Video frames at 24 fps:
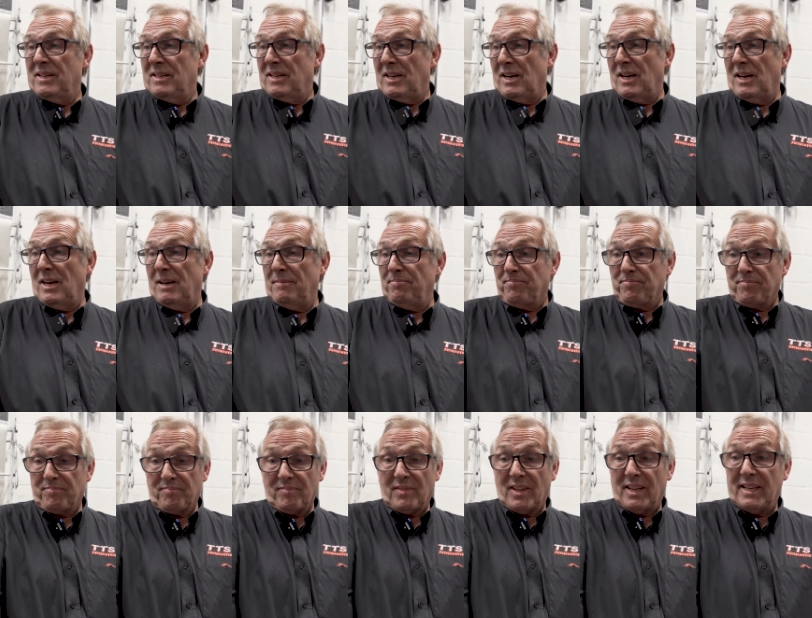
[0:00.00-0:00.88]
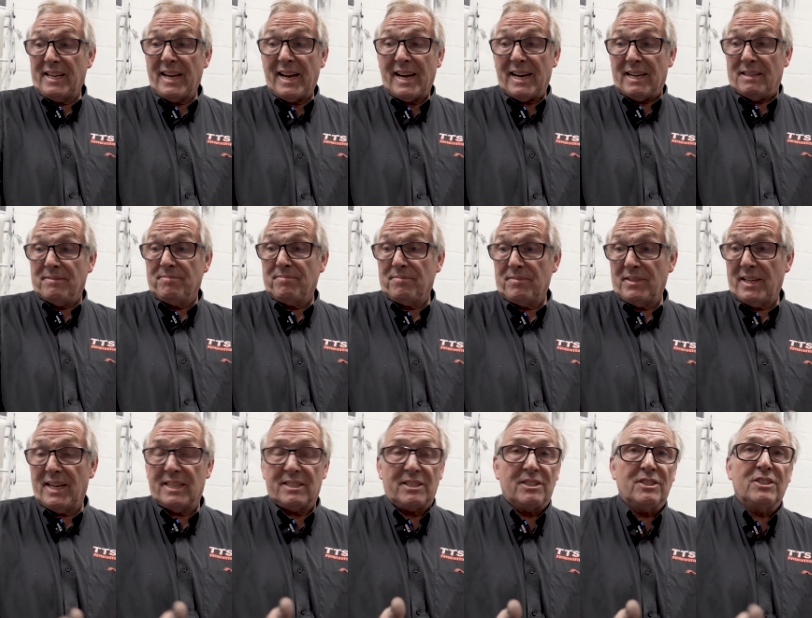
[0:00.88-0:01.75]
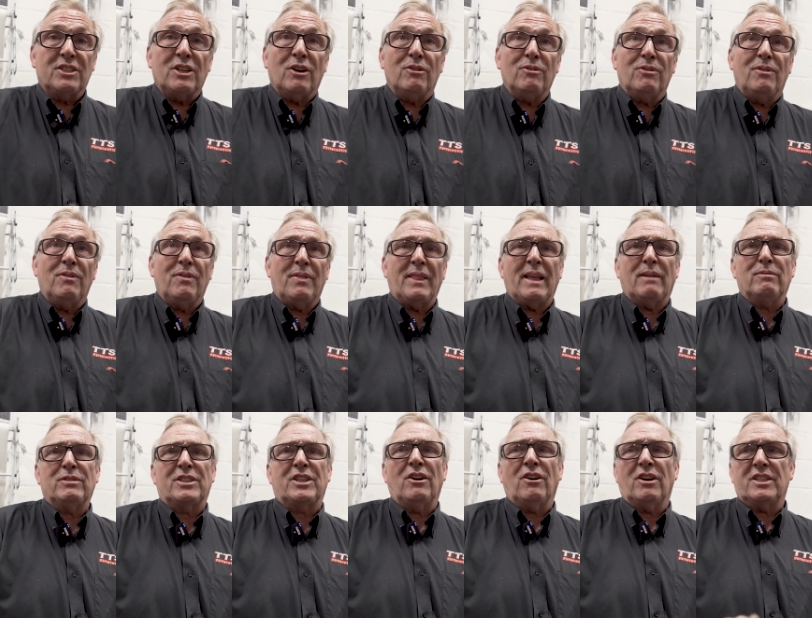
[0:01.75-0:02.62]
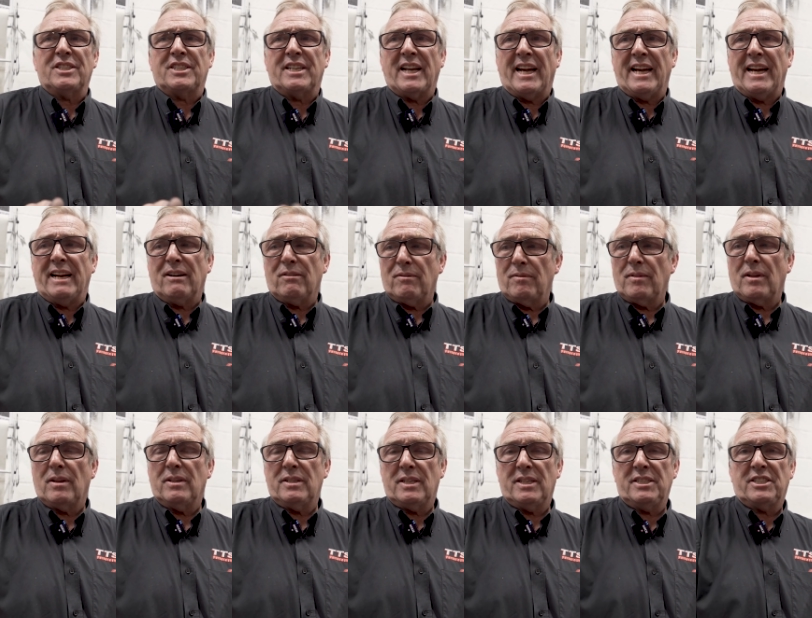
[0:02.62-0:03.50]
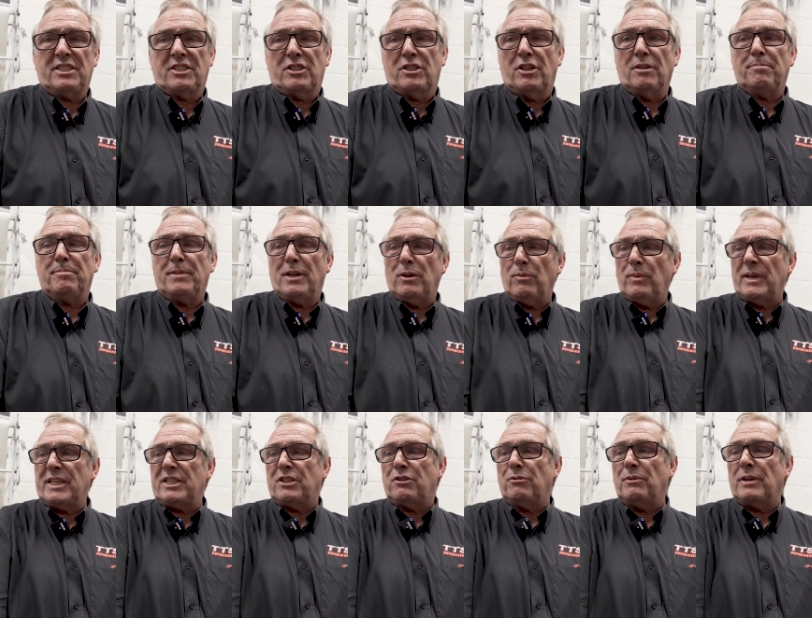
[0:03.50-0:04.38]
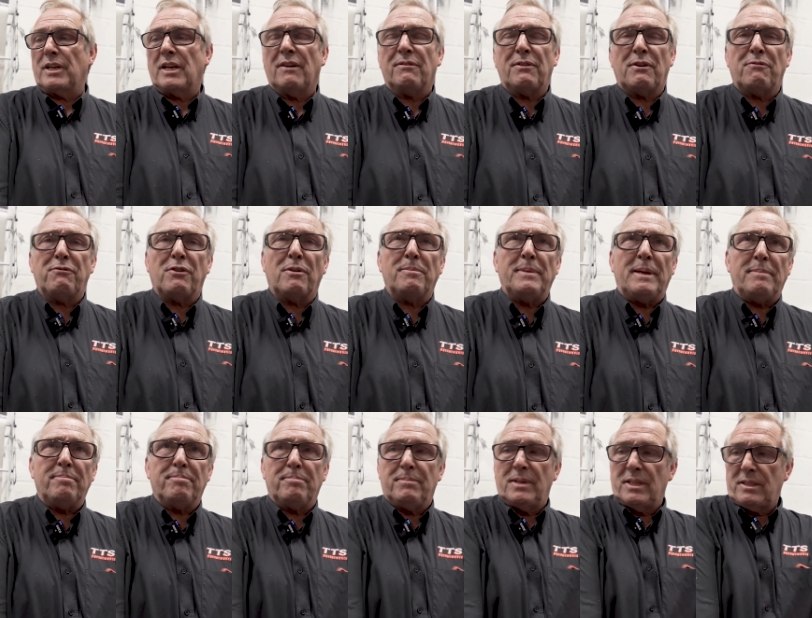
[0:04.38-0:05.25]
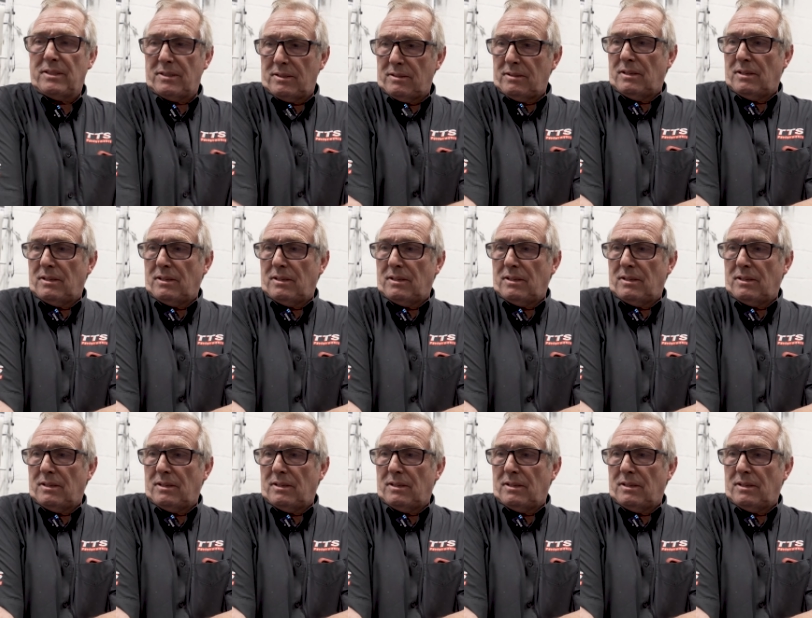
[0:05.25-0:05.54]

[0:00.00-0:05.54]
Yeah, so that was a nice day out. It took me a week to recover from it, but